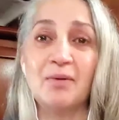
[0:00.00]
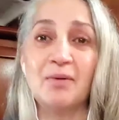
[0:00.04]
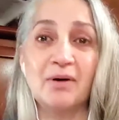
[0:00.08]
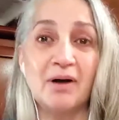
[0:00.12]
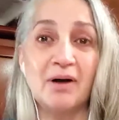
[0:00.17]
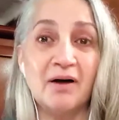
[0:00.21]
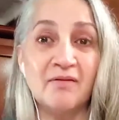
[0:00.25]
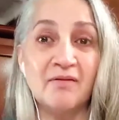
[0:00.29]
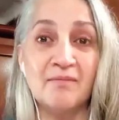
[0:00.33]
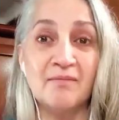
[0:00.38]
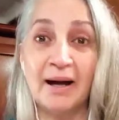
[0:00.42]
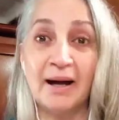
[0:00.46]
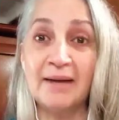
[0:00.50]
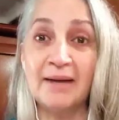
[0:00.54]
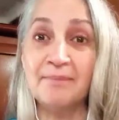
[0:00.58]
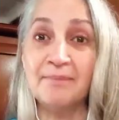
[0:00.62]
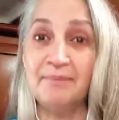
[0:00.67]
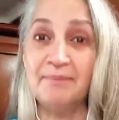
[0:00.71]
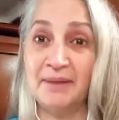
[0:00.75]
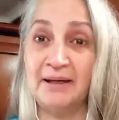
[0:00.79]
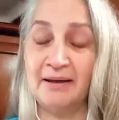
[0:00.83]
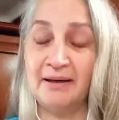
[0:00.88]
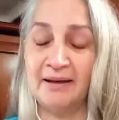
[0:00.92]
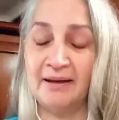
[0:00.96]
of my
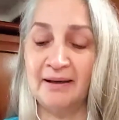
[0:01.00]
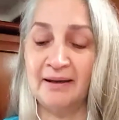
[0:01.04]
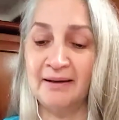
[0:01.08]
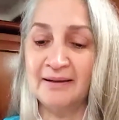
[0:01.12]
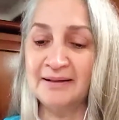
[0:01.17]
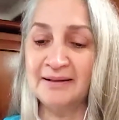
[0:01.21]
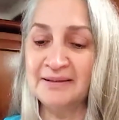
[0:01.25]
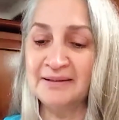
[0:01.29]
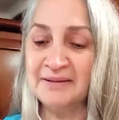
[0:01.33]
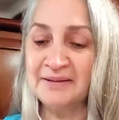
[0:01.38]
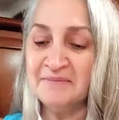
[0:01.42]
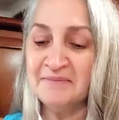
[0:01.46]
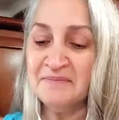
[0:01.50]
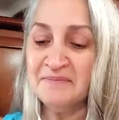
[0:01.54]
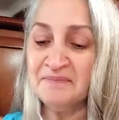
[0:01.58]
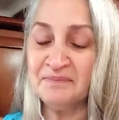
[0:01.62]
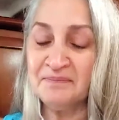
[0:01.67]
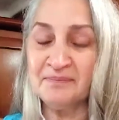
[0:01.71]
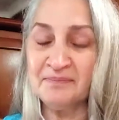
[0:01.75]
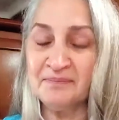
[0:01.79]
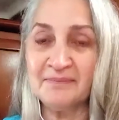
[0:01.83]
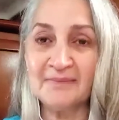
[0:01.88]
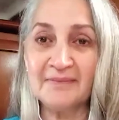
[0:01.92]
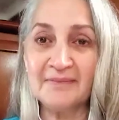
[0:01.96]
being,
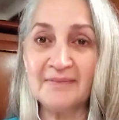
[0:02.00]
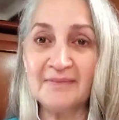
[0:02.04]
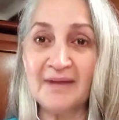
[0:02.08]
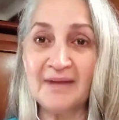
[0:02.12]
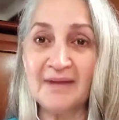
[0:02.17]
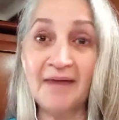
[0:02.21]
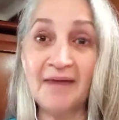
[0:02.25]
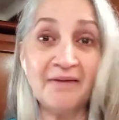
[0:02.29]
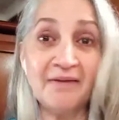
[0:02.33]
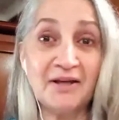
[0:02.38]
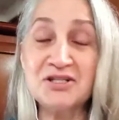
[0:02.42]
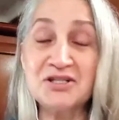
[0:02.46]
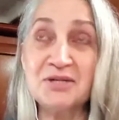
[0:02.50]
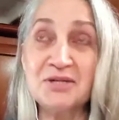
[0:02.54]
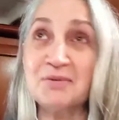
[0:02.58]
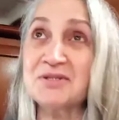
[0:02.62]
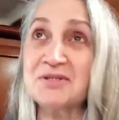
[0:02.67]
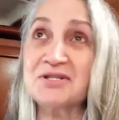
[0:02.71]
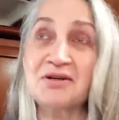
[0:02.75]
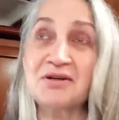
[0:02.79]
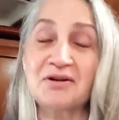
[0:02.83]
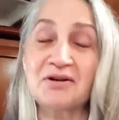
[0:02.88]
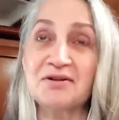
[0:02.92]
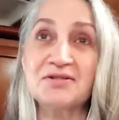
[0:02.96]
and that she
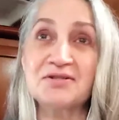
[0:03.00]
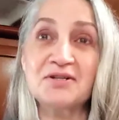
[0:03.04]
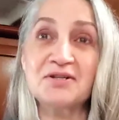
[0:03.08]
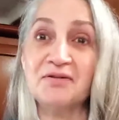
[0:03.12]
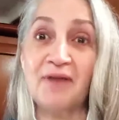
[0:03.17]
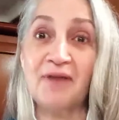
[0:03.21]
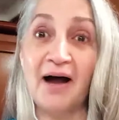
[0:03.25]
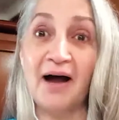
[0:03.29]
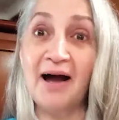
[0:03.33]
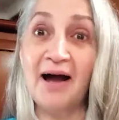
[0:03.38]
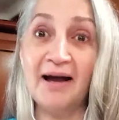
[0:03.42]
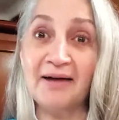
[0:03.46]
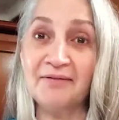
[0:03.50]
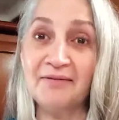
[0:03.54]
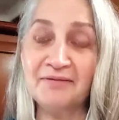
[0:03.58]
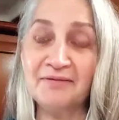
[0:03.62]
was going to survive.